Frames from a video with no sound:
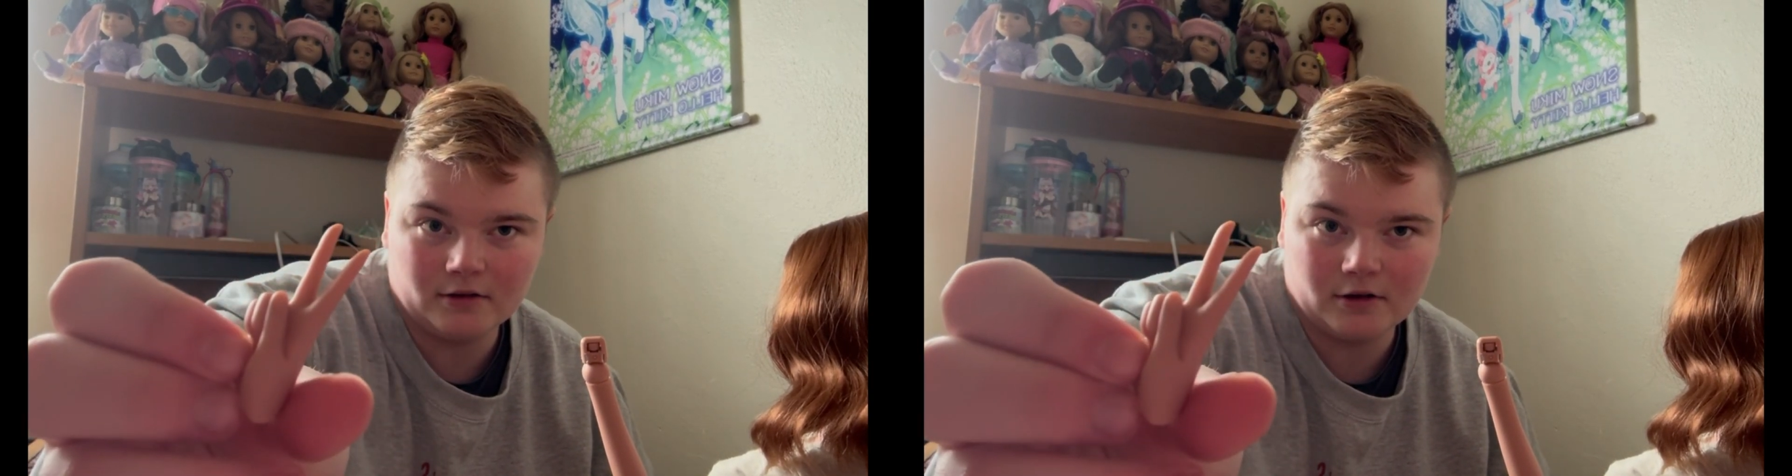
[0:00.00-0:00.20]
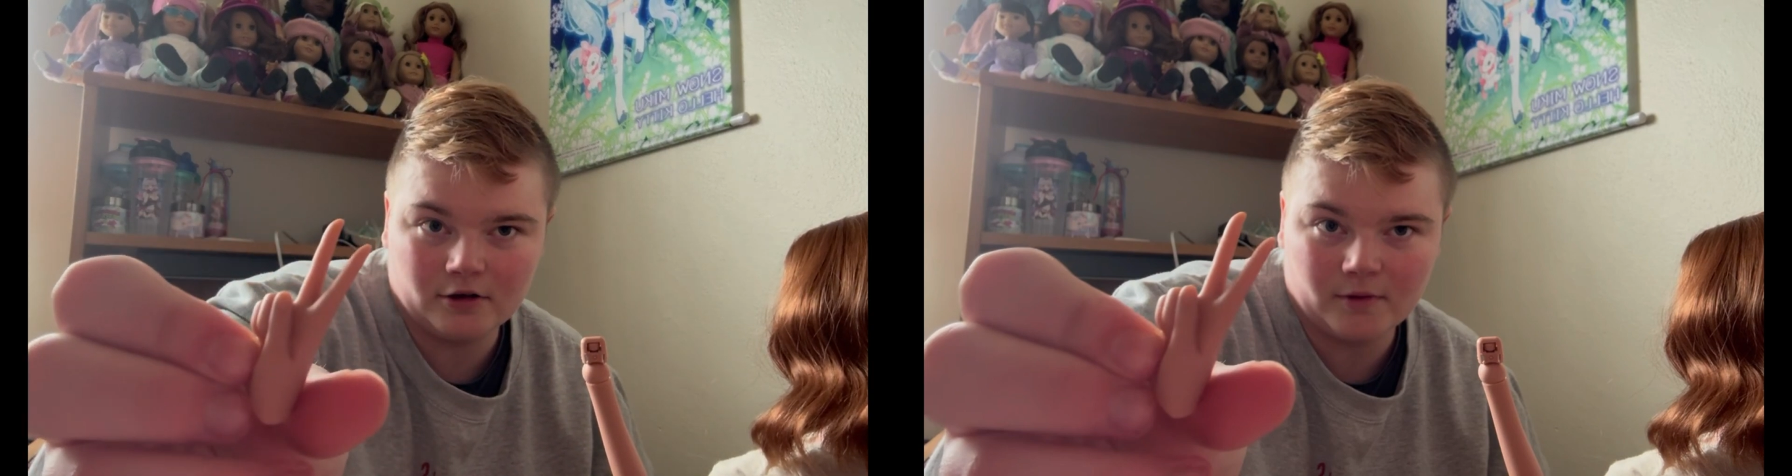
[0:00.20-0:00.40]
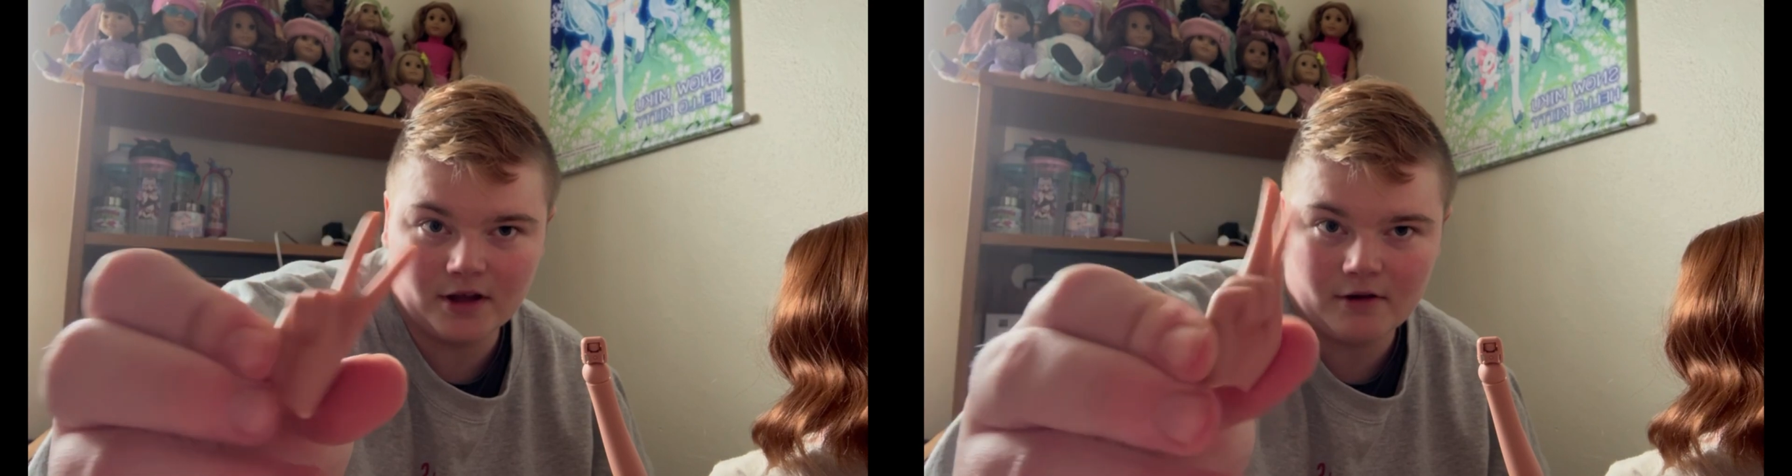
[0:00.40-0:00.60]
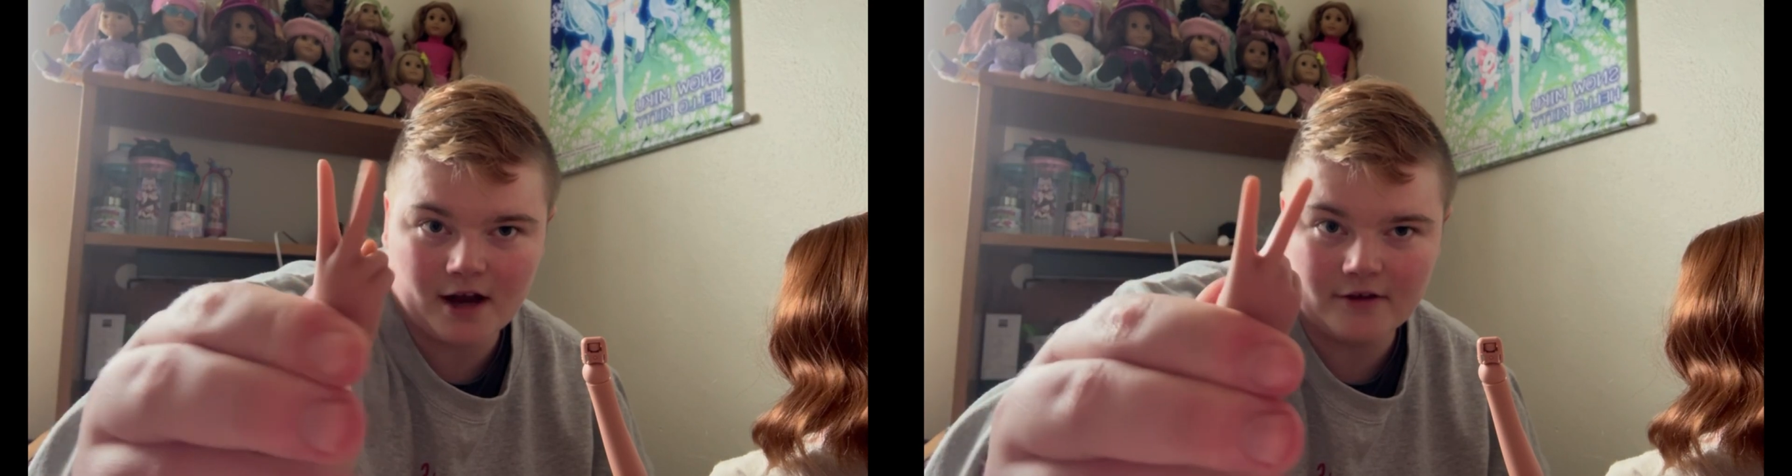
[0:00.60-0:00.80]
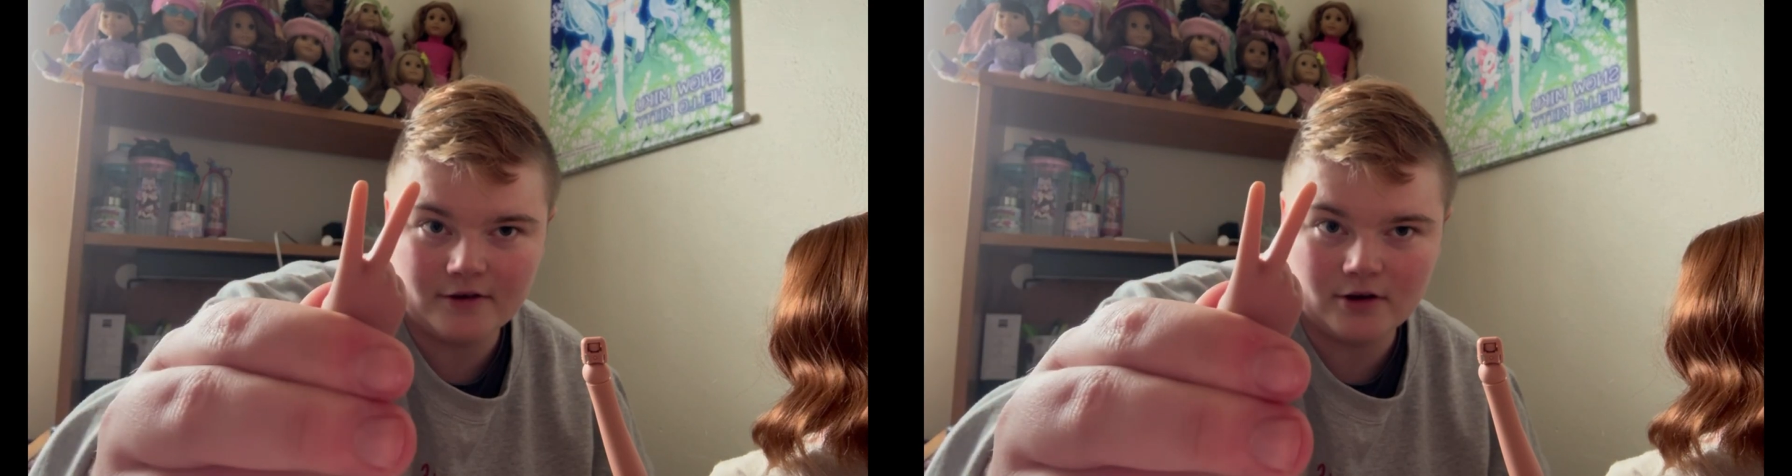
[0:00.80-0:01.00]
learn what you
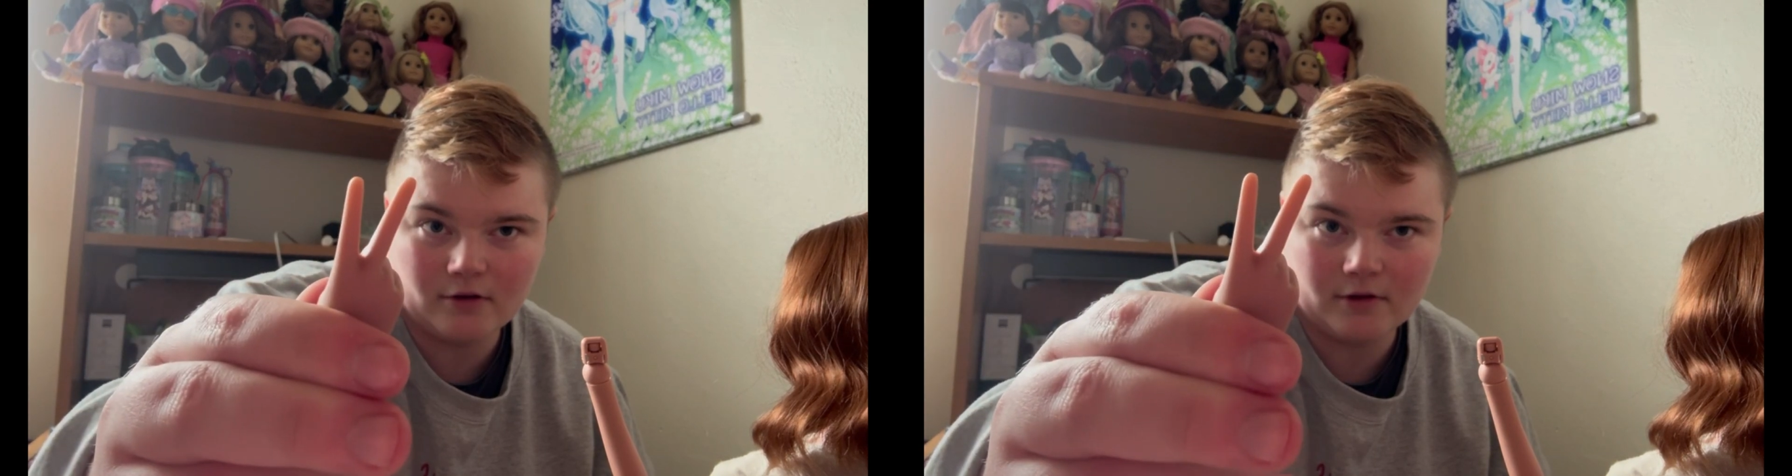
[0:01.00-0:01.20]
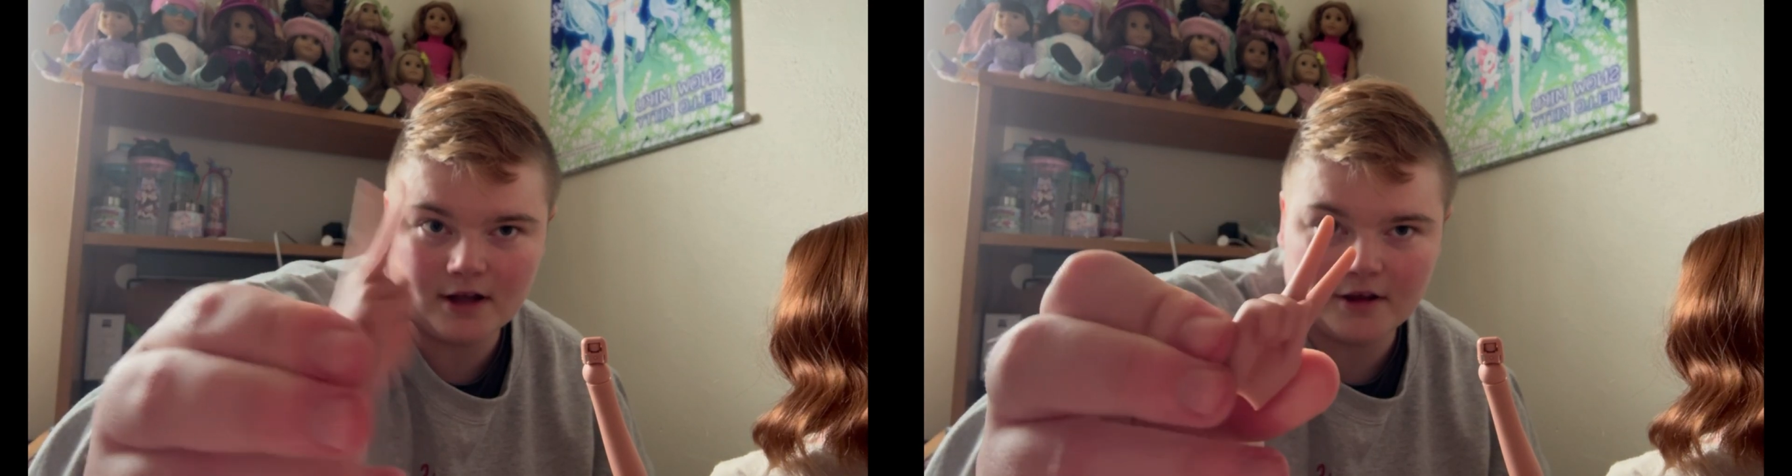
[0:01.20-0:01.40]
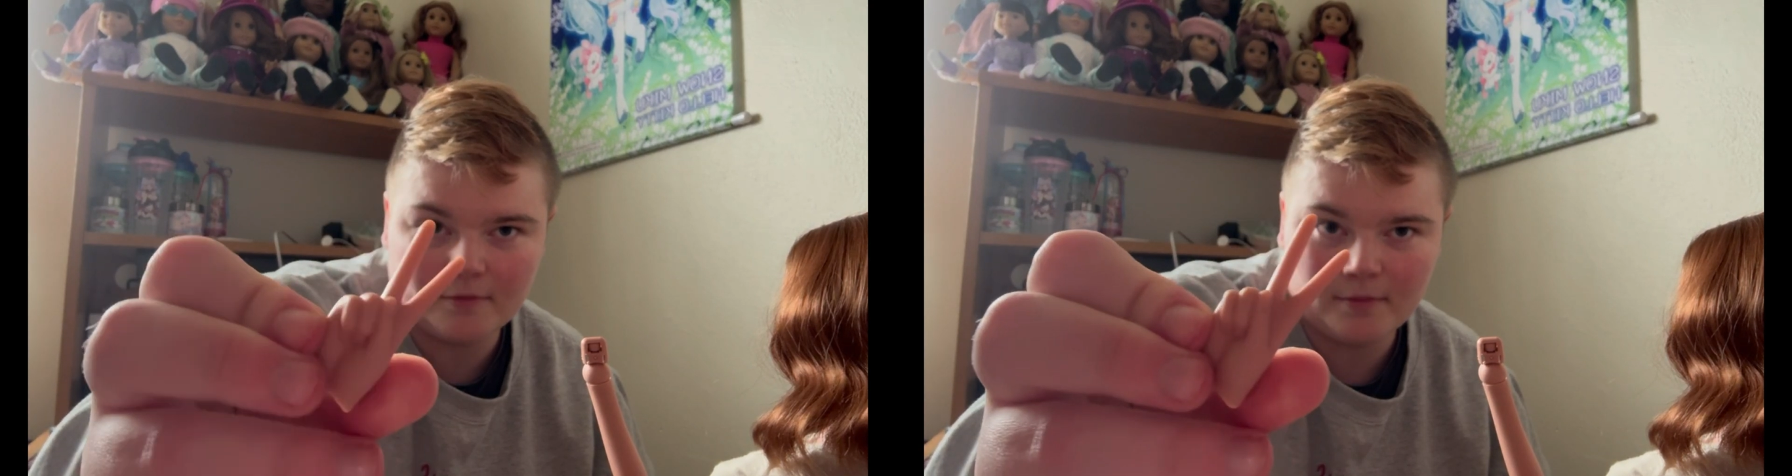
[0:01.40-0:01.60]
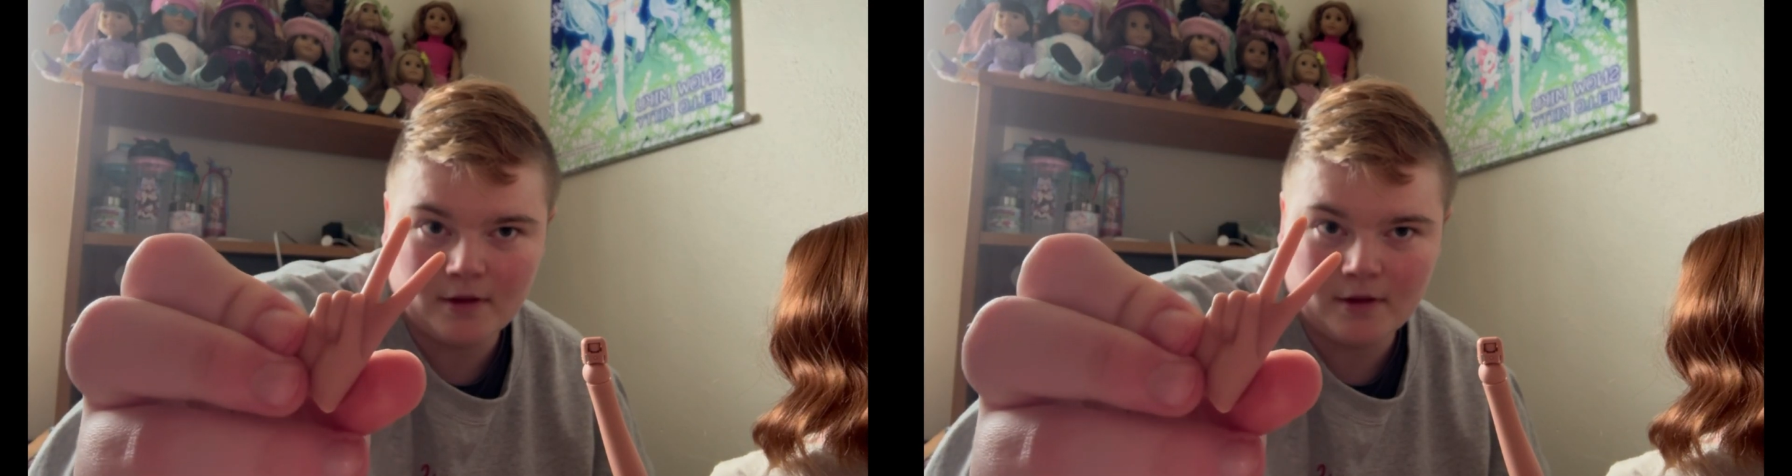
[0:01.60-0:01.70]
guys don't like,